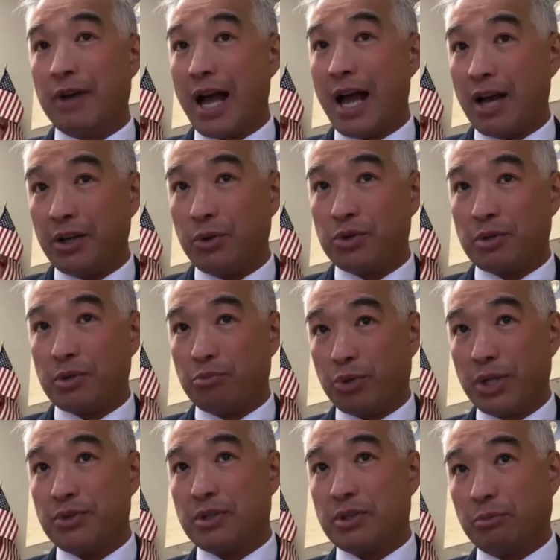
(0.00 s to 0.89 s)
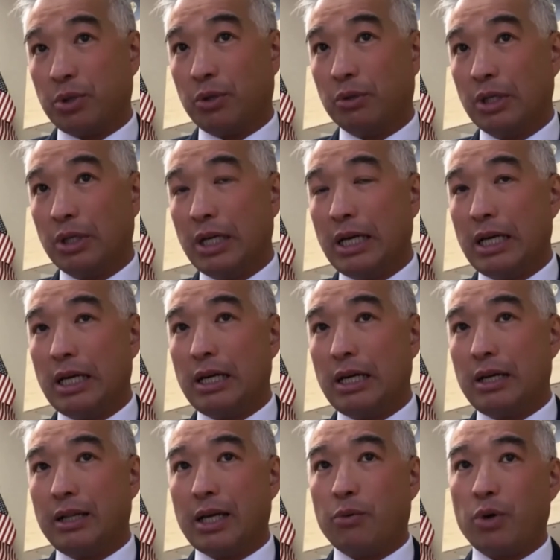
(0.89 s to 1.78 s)
values and principles
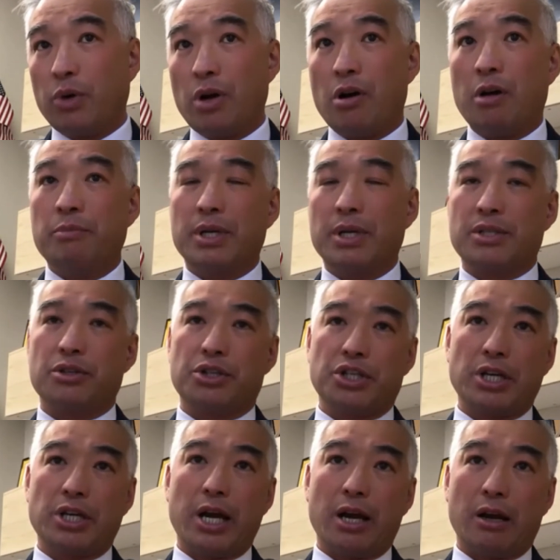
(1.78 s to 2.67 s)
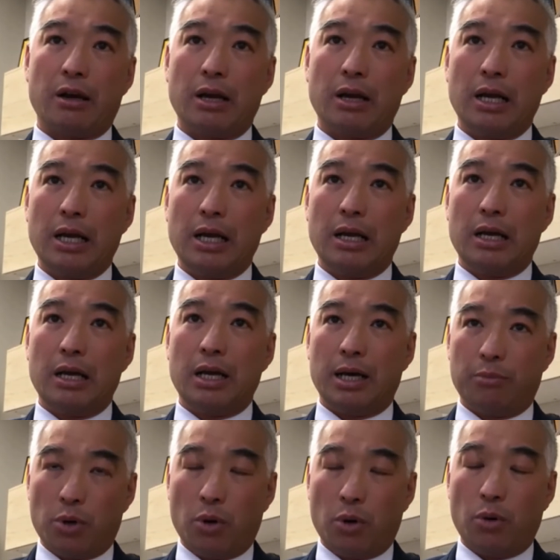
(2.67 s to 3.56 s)
that we all must share,
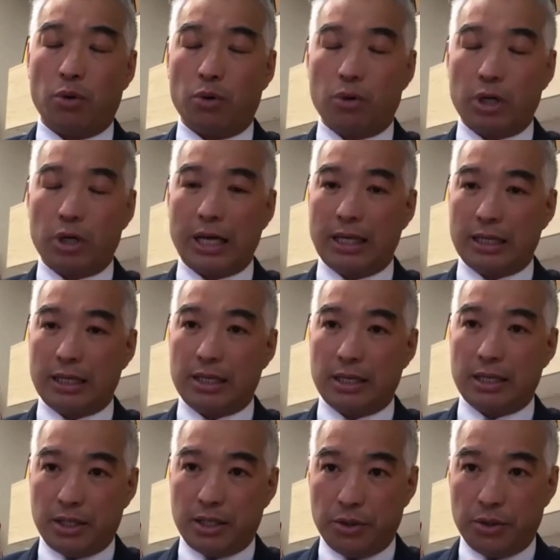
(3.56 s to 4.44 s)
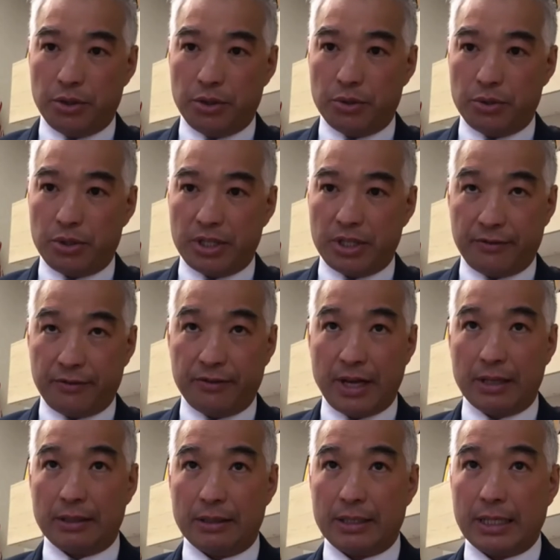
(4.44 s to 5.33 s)
uphold, and continue to
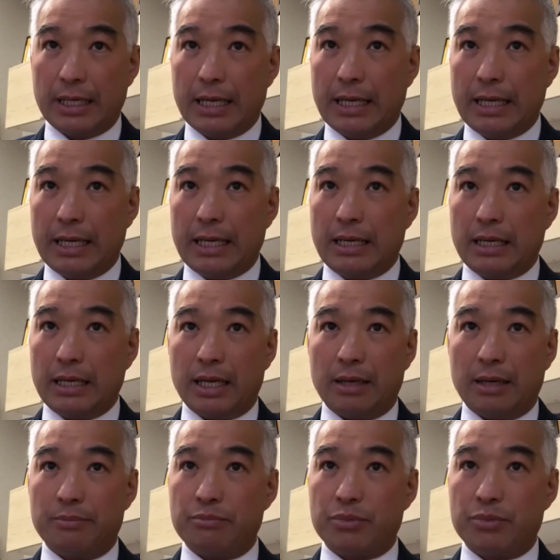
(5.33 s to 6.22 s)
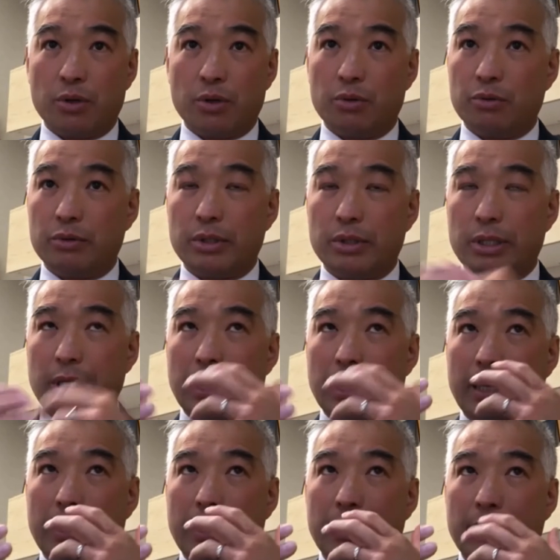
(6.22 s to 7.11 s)
defend. So
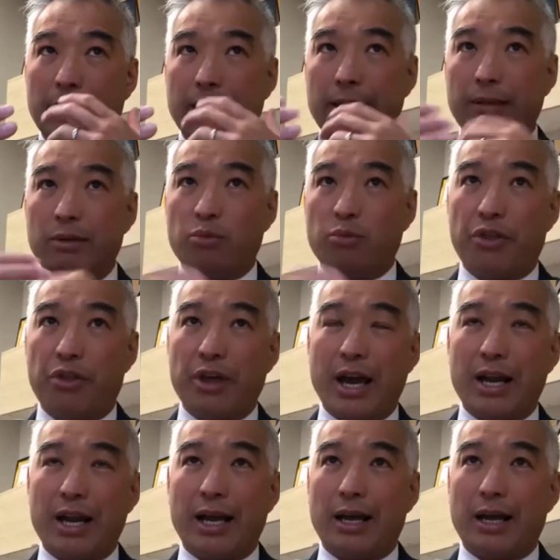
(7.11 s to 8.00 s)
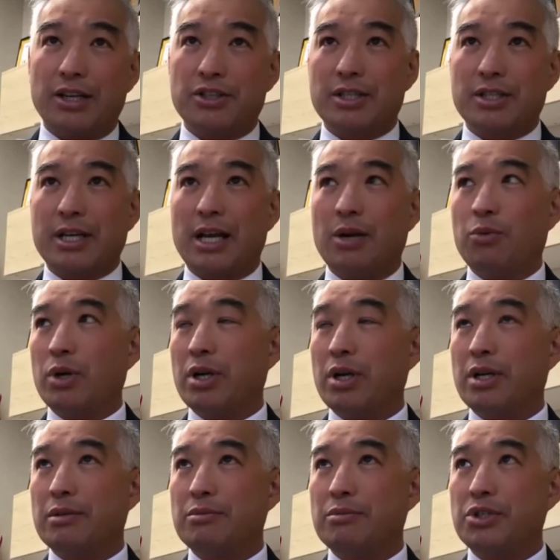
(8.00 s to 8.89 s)
with that, I just kind of want
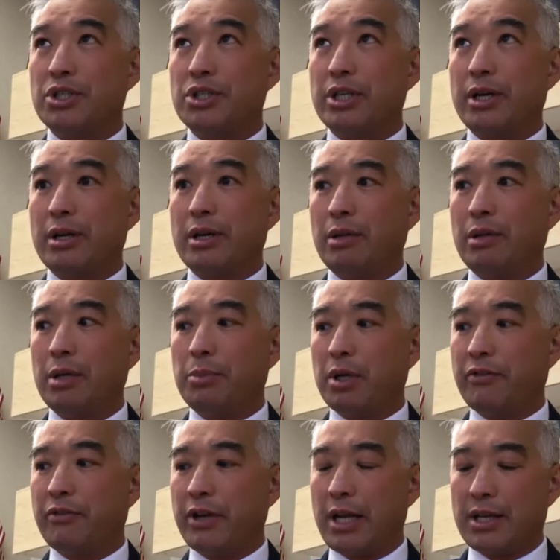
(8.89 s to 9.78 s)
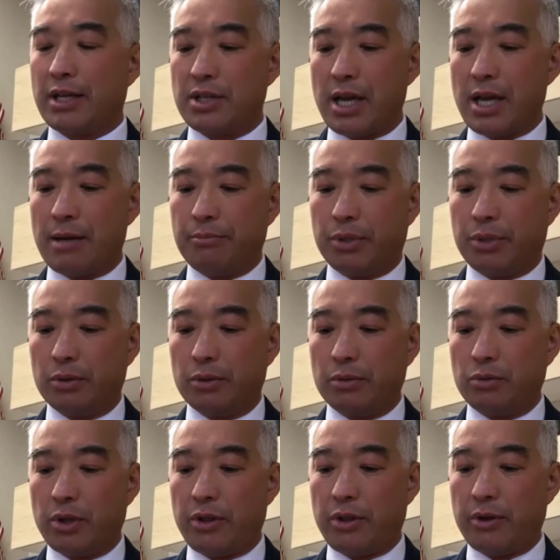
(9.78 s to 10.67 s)
to share a little bit of an
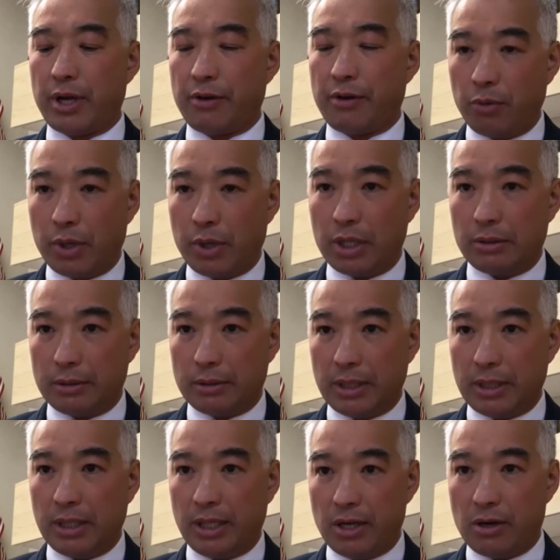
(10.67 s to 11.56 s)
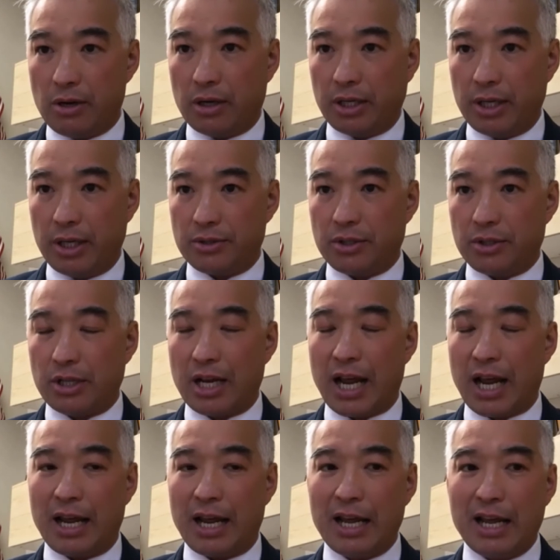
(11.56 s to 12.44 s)
example with everyone in the audience
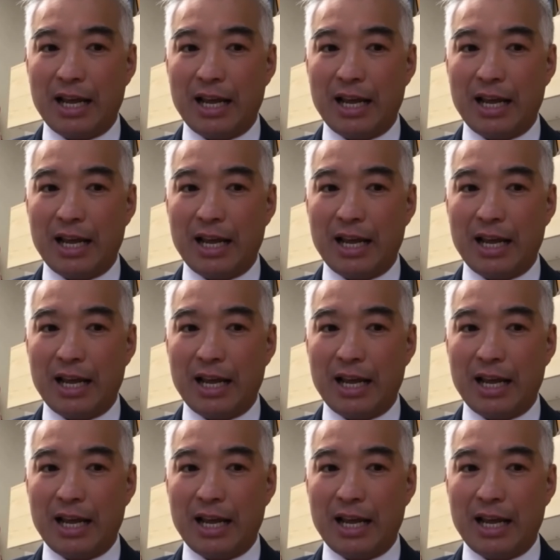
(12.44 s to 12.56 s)
today.